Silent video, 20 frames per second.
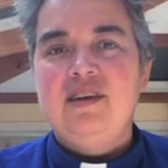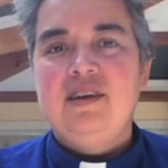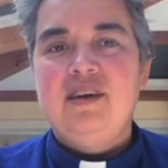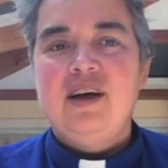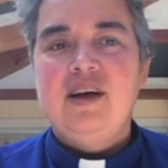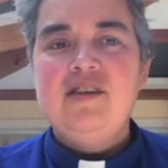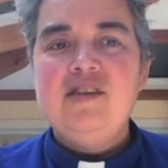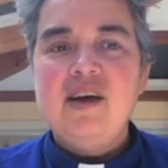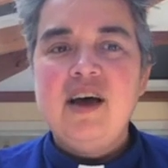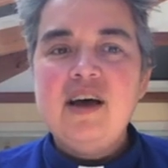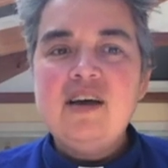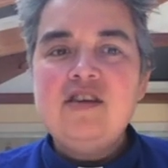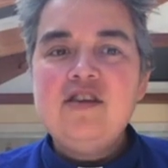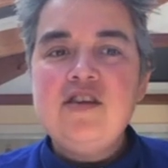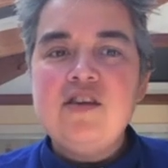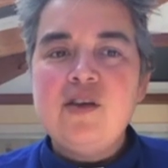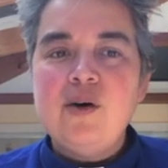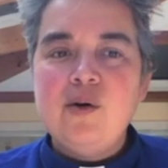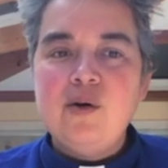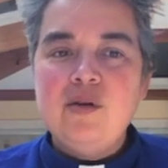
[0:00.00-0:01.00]
Attend
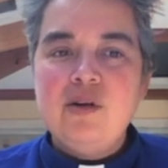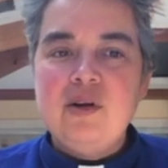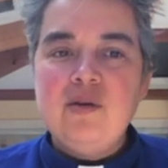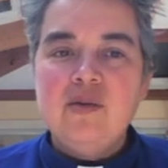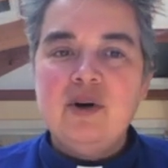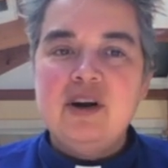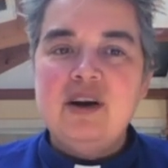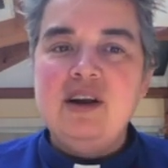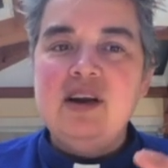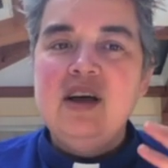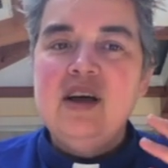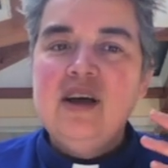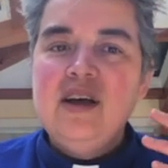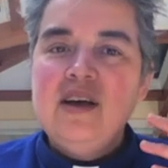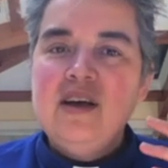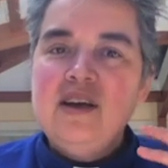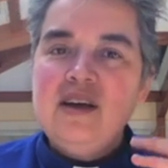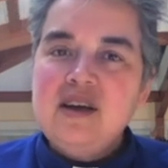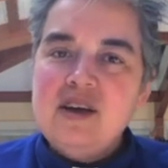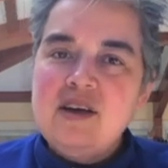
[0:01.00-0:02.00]
to the Holy One and
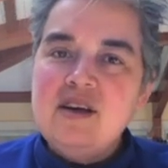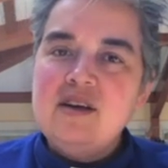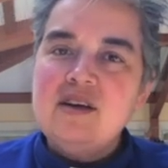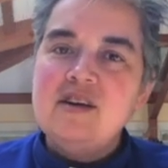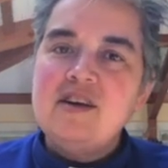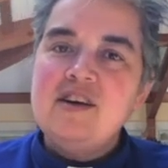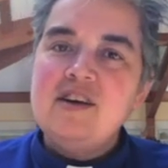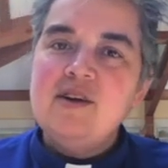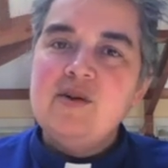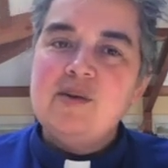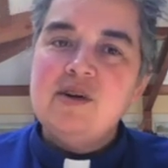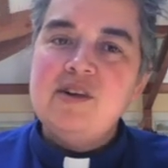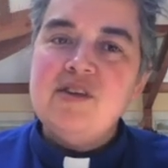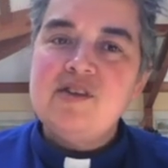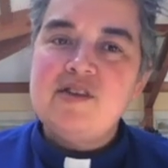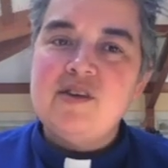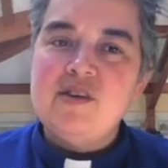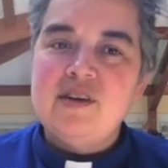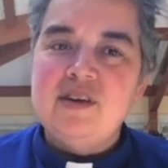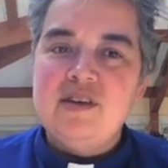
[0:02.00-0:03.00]
eat what
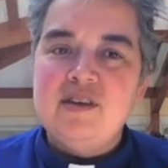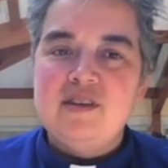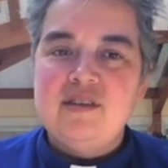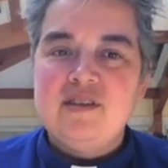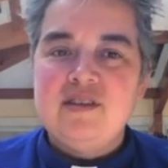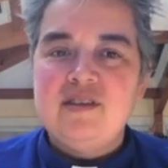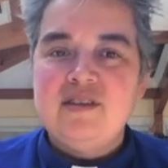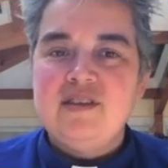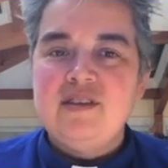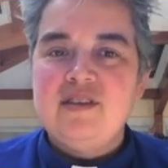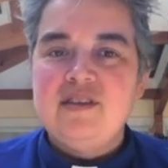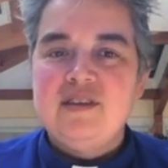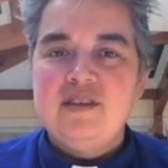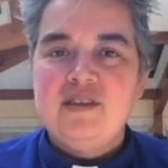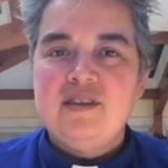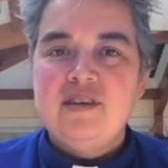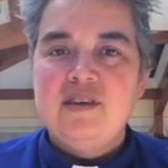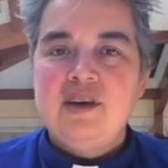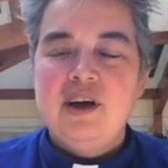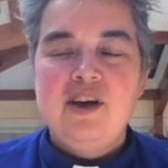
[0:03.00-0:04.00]
is good,
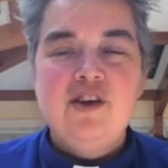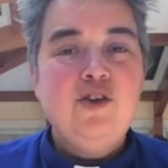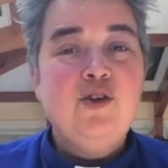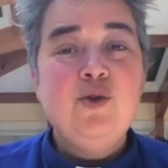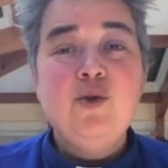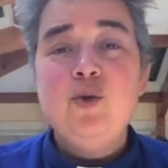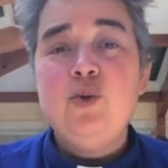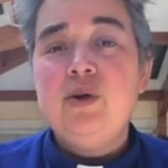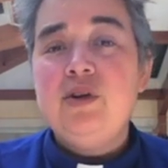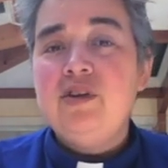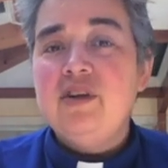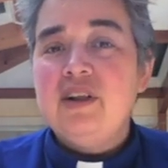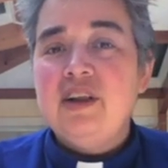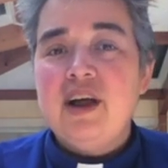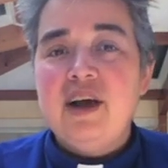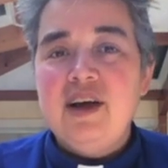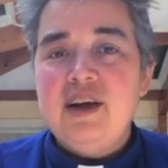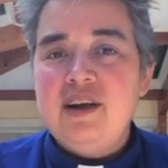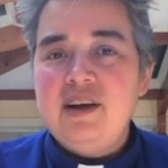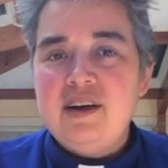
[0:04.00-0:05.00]
and you will
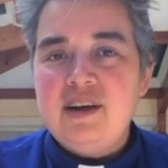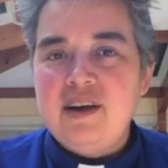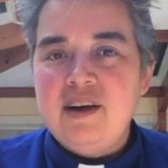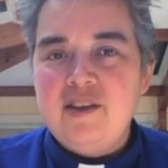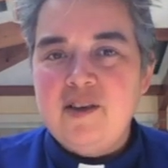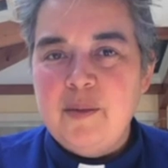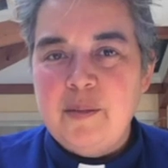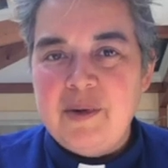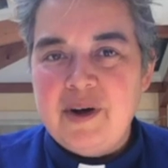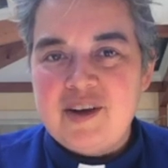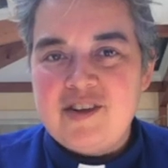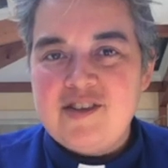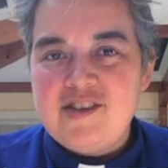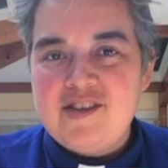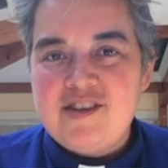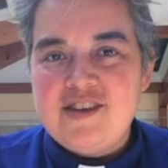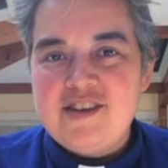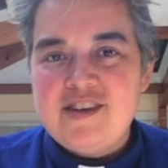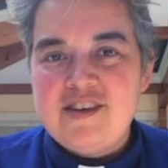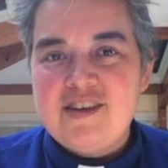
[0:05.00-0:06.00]
delight in the
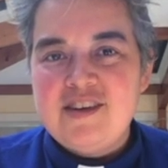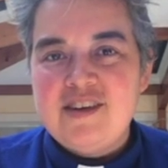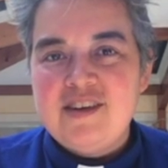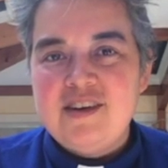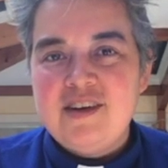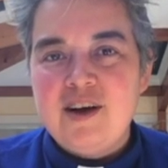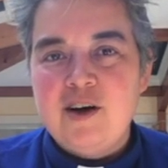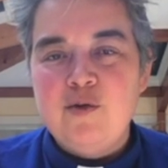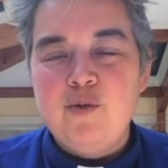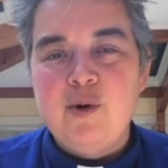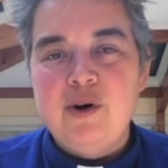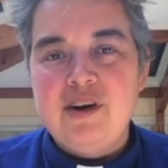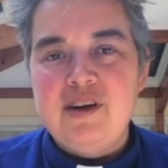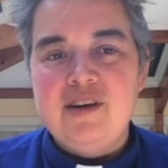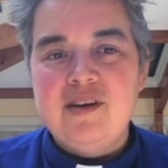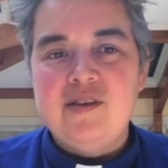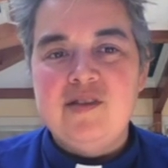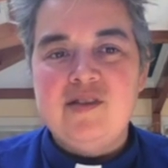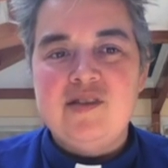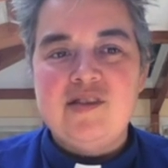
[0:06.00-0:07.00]
best of what
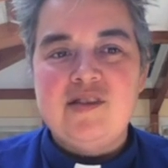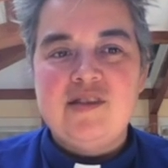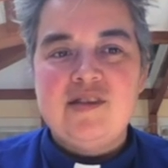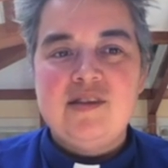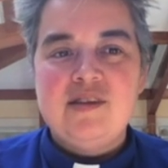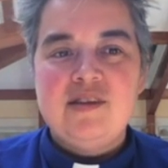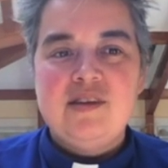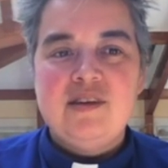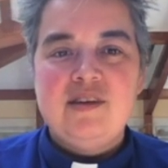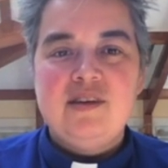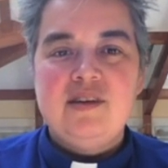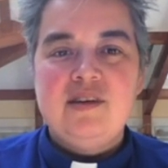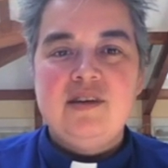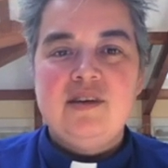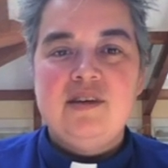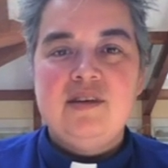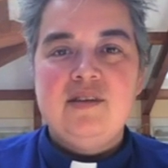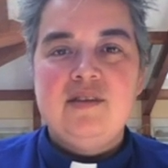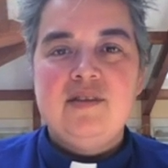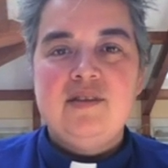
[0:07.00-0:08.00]
is.
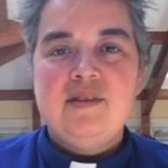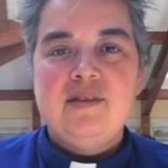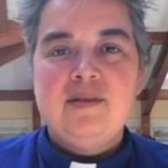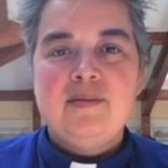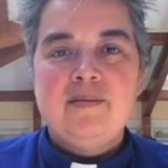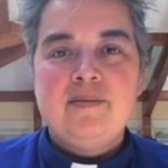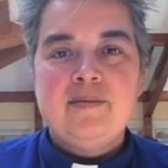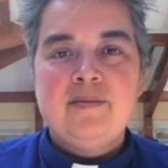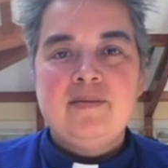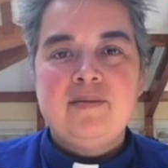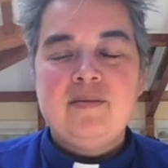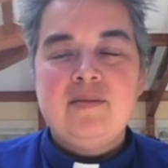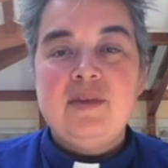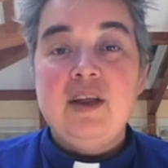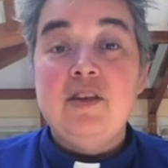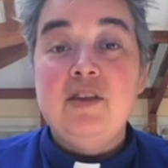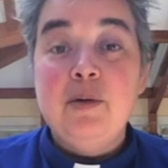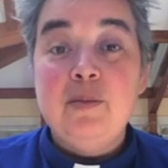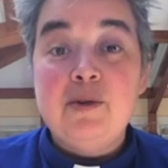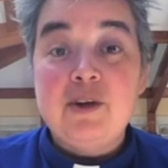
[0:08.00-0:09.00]
Now,
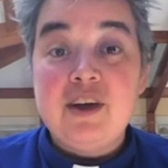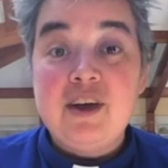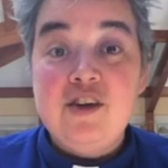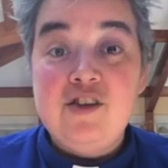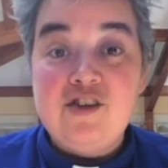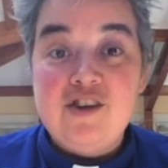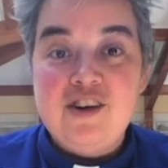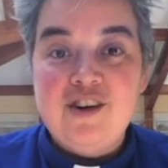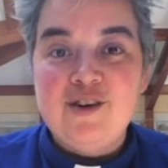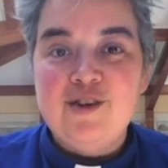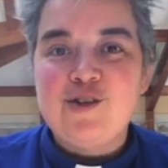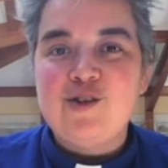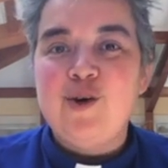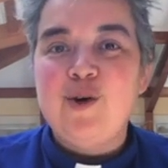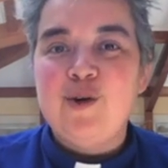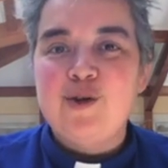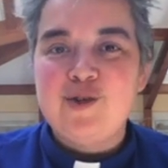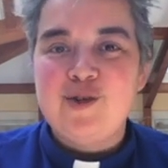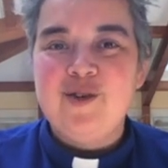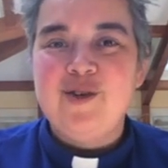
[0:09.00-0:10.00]
the implication here is
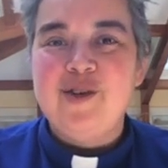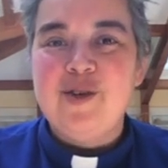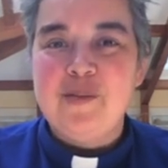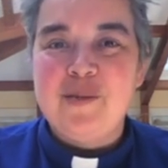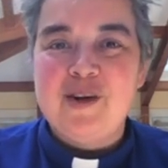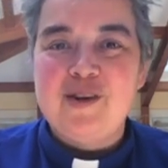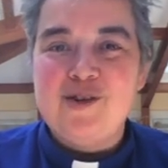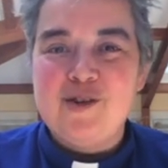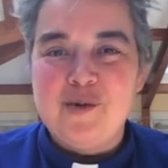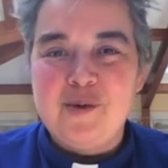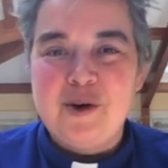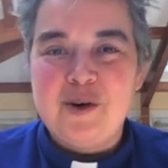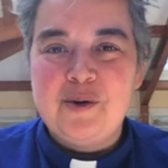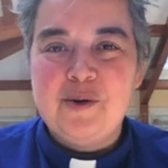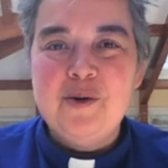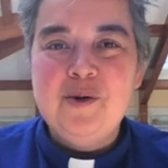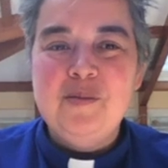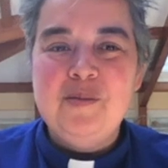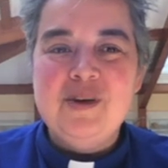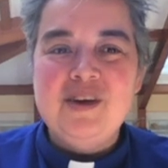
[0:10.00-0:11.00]
also in the best of what
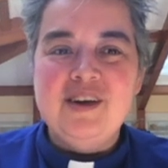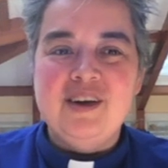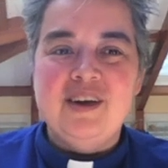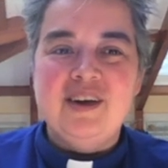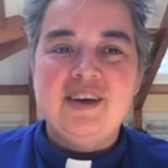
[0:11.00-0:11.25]
could be.